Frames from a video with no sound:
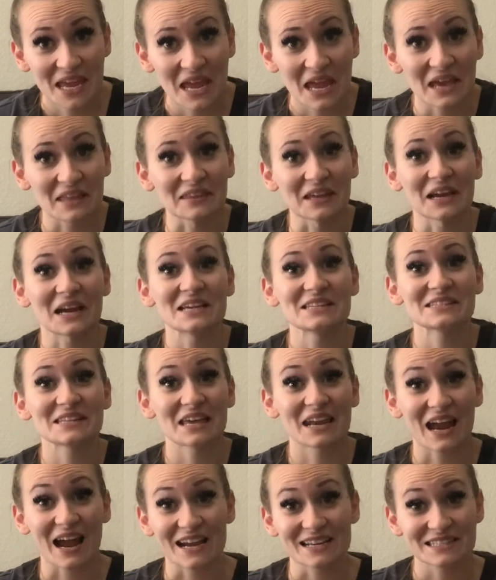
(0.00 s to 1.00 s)
And like I said,
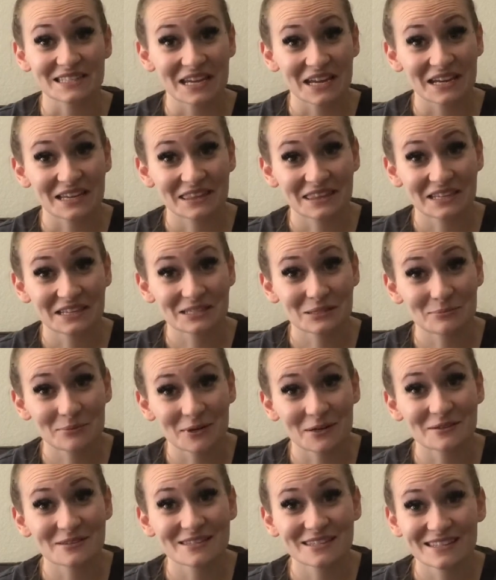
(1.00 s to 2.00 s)
I take things
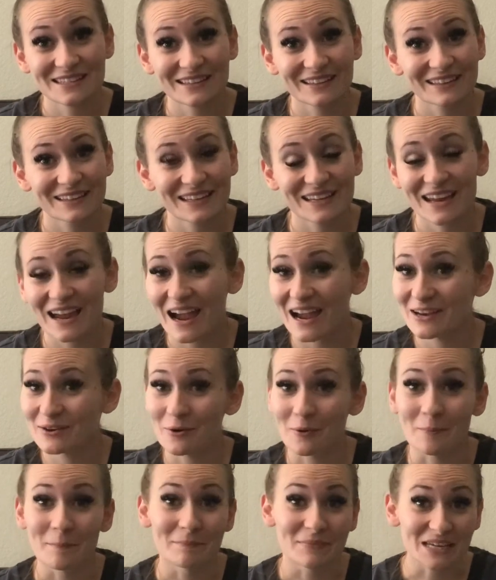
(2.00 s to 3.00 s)
personally. I don't
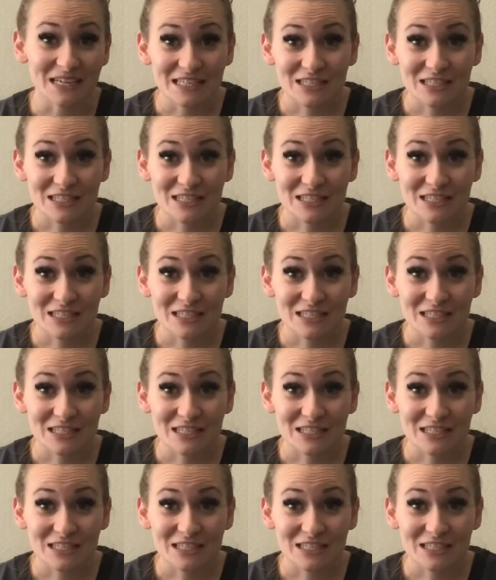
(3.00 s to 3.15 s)
mean